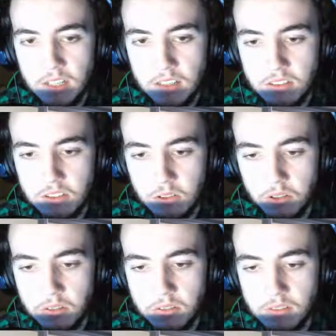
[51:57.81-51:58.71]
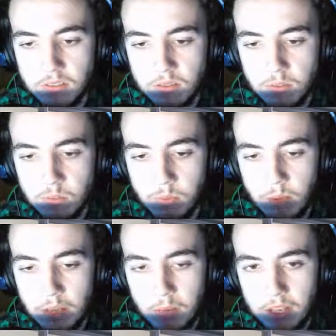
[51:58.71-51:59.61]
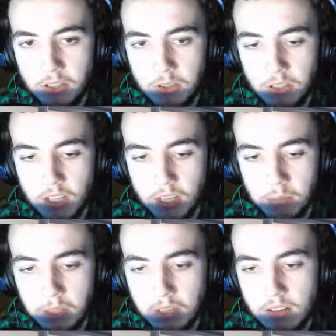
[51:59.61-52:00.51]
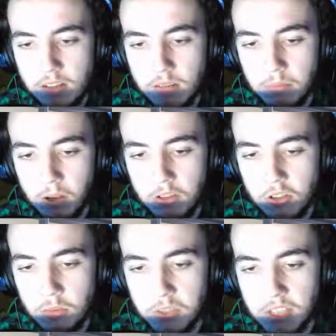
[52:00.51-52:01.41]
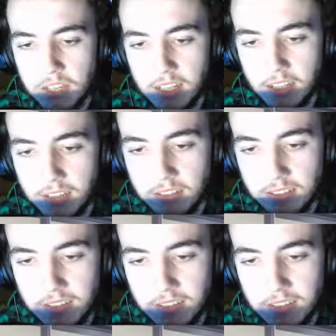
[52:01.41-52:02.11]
It's called... Why are you all looking at me? Because you're presenting.